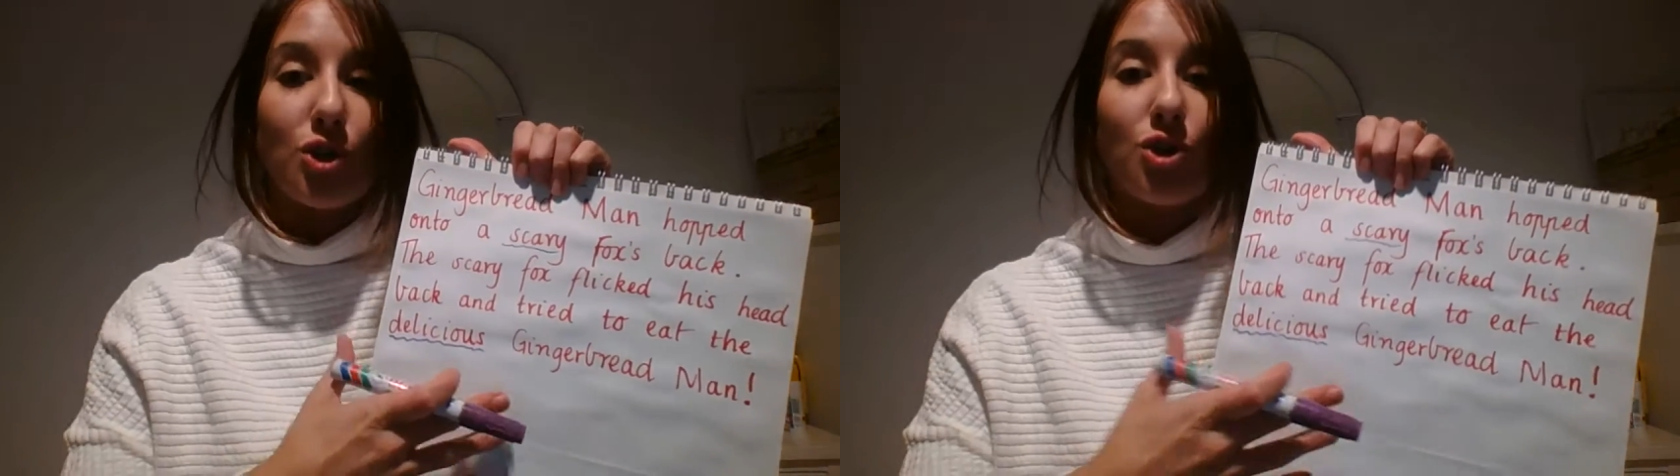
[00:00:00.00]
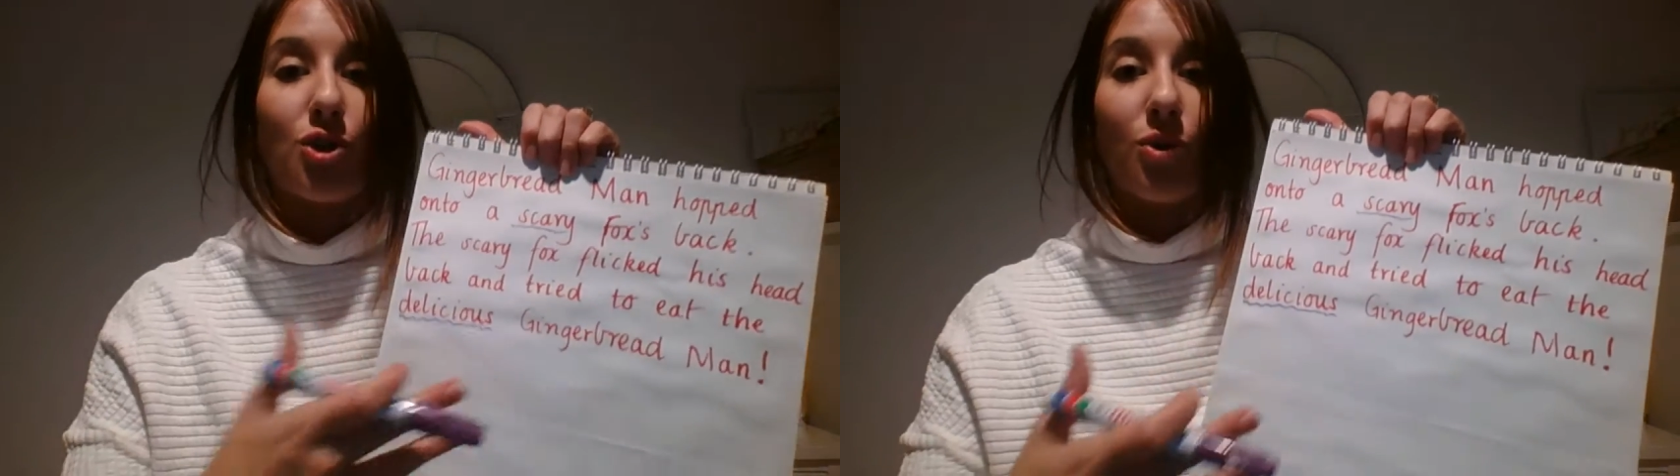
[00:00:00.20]

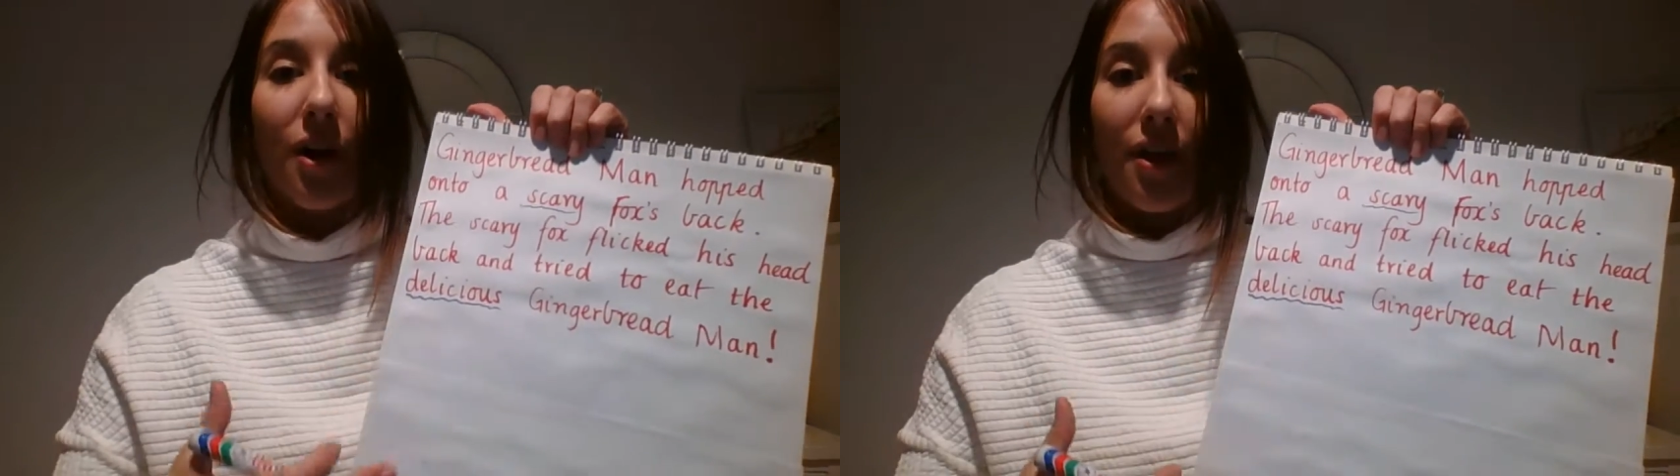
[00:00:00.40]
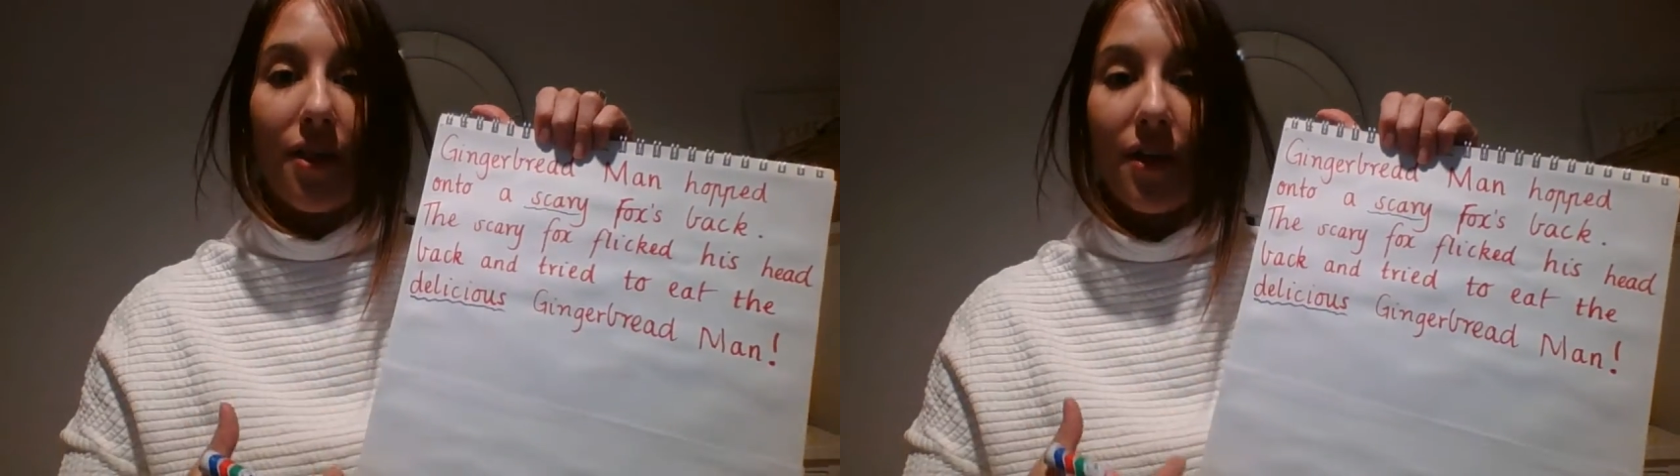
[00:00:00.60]
to
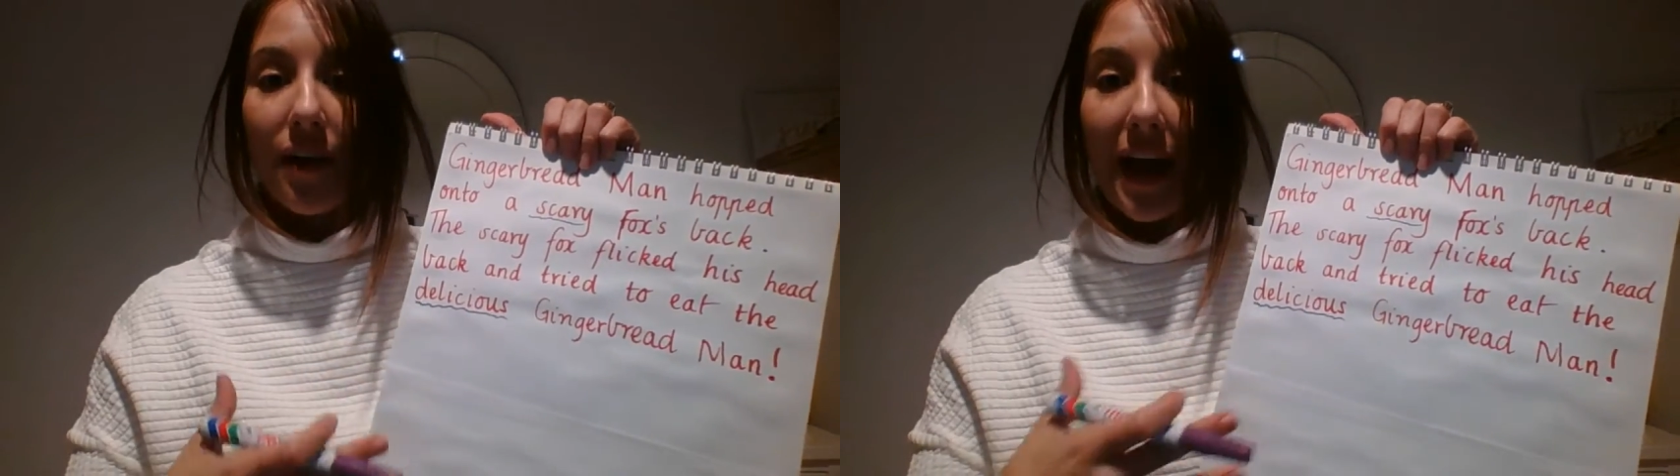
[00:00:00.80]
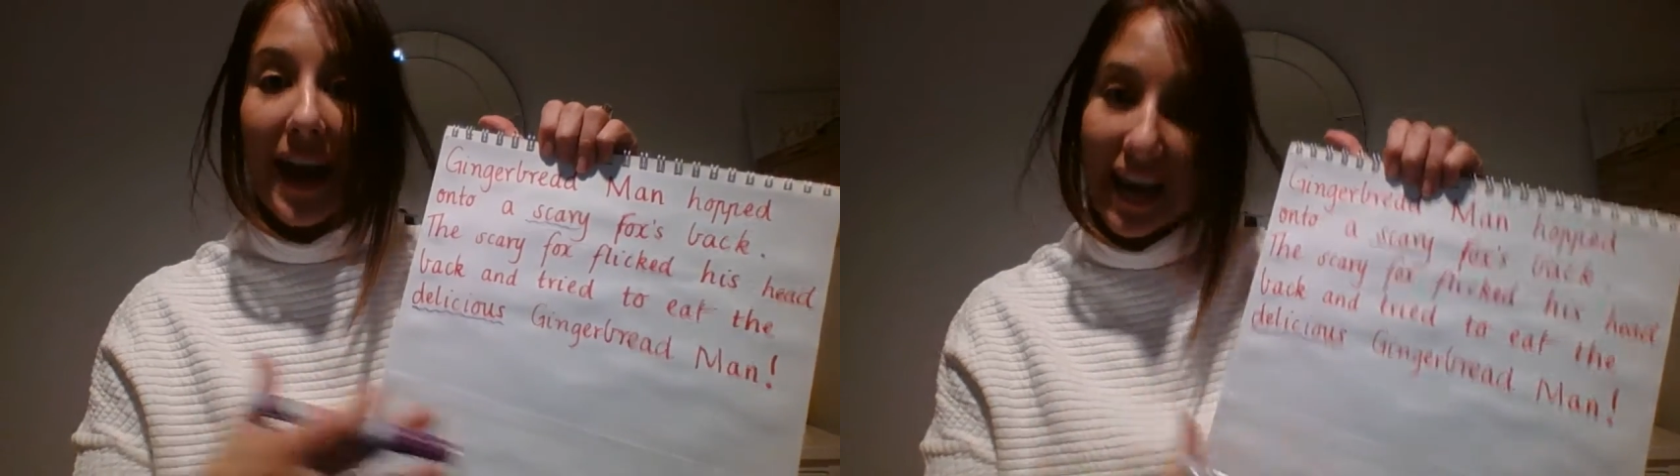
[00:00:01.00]

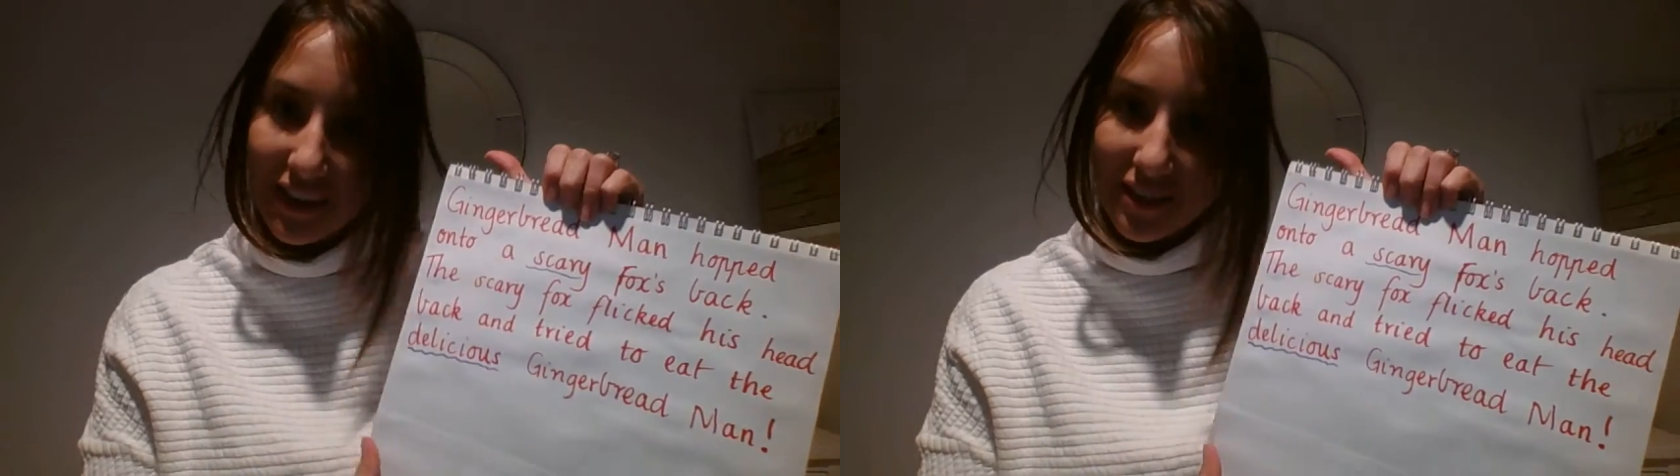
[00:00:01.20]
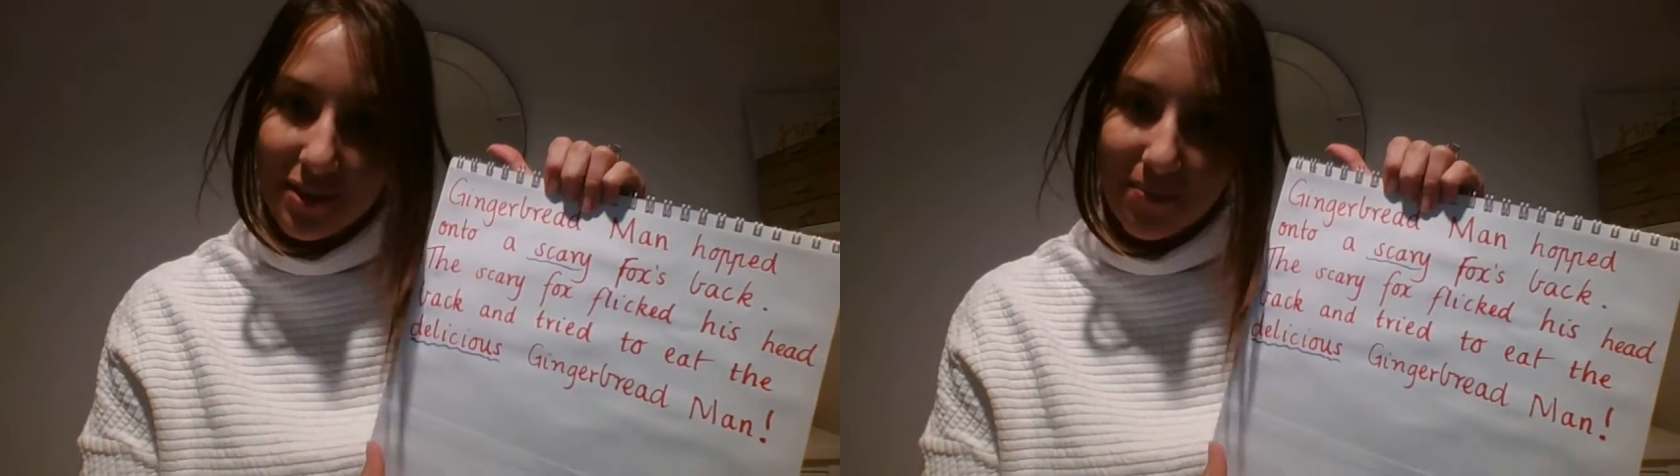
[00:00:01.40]
the
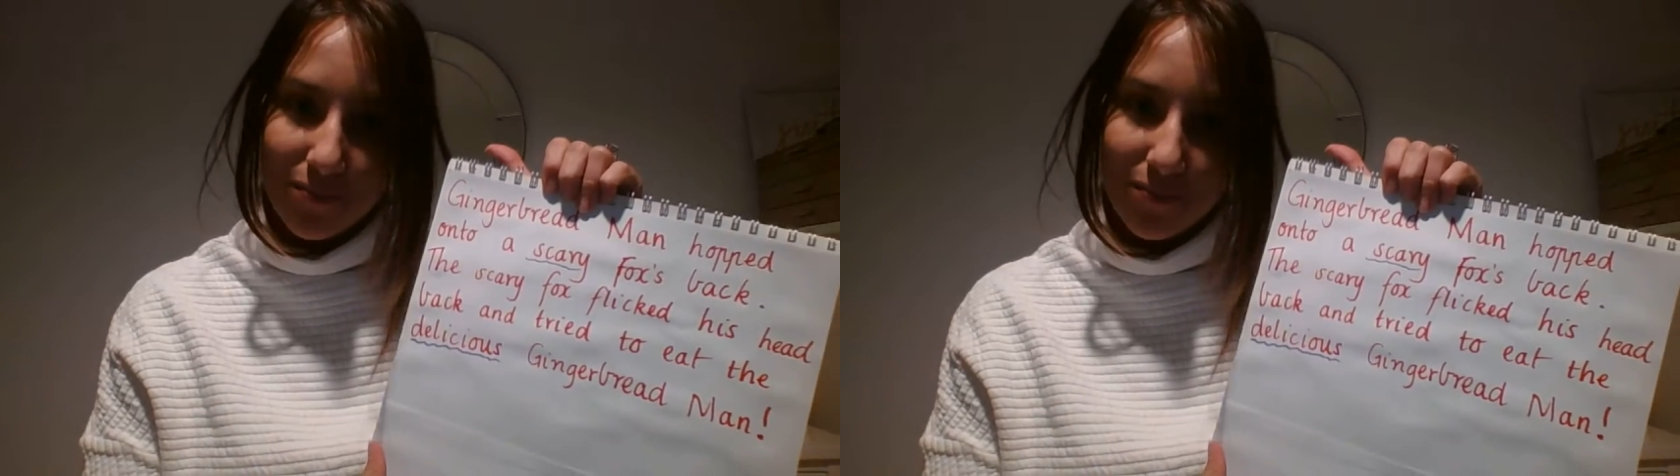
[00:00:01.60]
end,